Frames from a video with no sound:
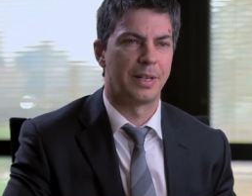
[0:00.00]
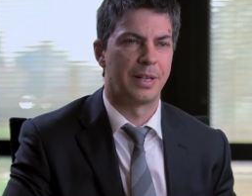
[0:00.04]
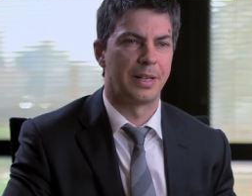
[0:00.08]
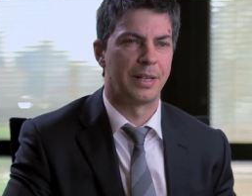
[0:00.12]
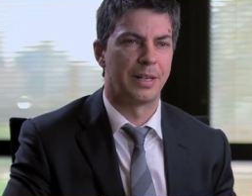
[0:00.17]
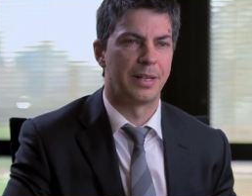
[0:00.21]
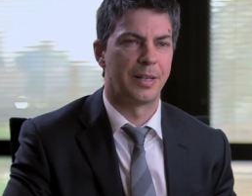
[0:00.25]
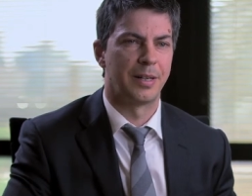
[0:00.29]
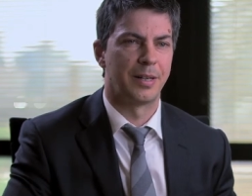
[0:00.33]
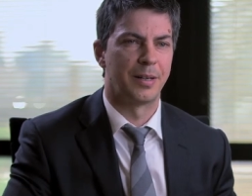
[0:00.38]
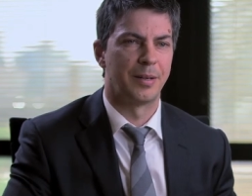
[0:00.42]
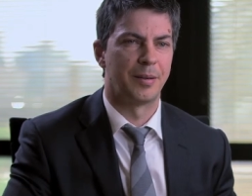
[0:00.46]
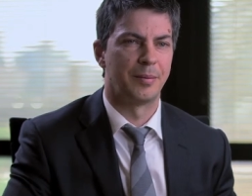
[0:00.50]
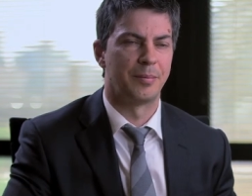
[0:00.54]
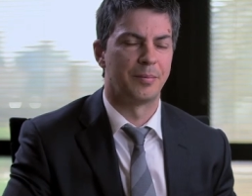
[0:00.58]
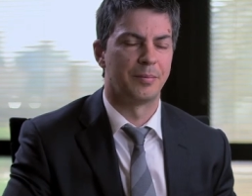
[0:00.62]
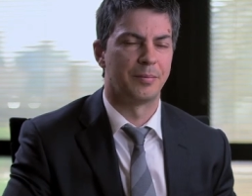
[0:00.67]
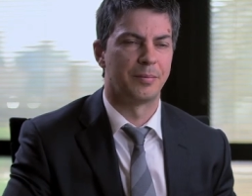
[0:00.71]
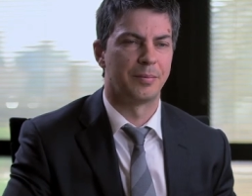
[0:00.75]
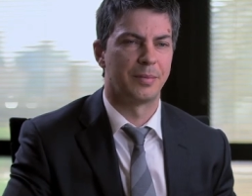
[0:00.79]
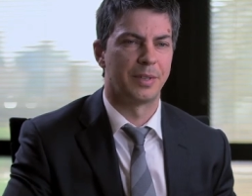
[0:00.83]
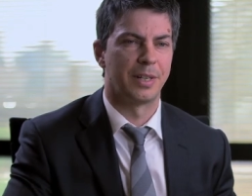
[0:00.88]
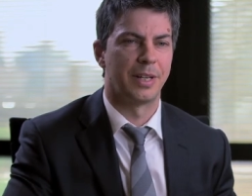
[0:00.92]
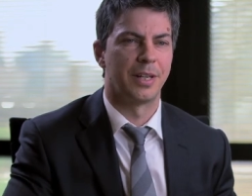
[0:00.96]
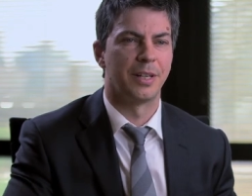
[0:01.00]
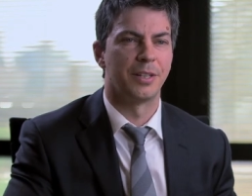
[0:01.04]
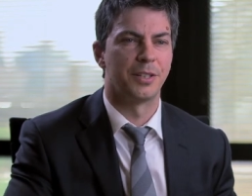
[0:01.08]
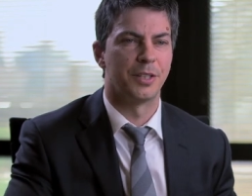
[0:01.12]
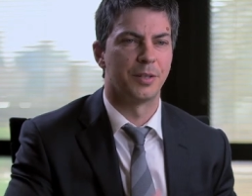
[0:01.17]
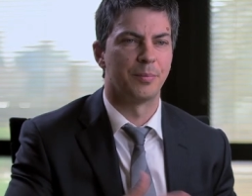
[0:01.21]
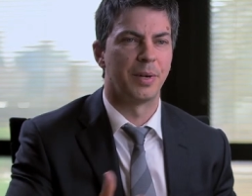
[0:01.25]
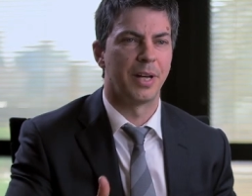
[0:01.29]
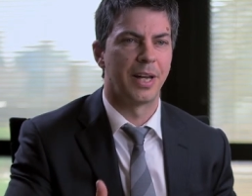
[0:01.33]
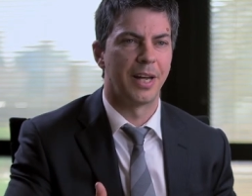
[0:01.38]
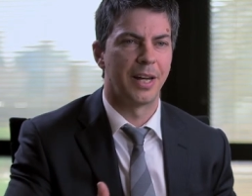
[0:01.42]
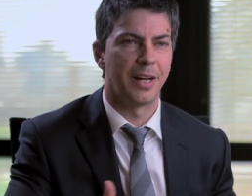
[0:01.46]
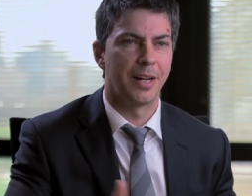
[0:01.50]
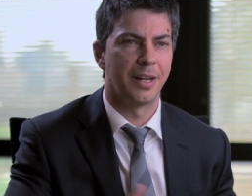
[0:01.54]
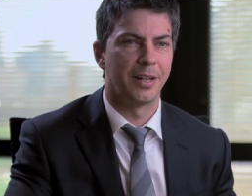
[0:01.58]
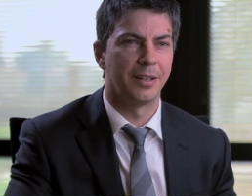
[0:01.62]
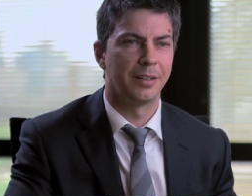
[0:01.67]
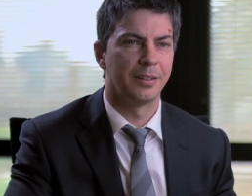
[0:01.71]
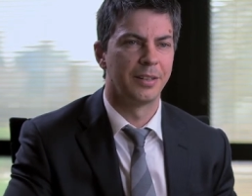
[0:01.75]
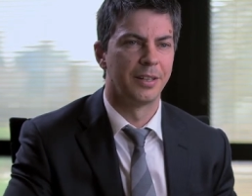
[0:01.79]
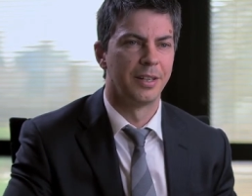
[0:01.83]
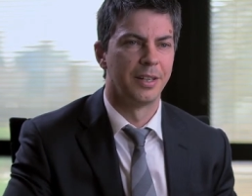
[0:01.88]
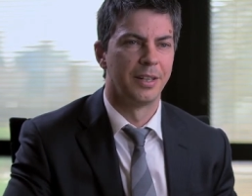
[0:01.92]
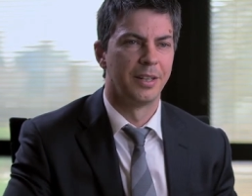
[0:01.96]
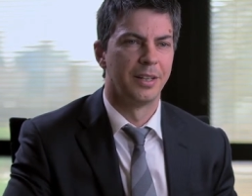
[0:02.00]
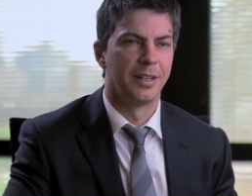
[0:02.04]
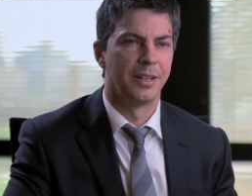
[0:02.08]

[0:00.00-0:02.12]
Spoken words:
and Japan,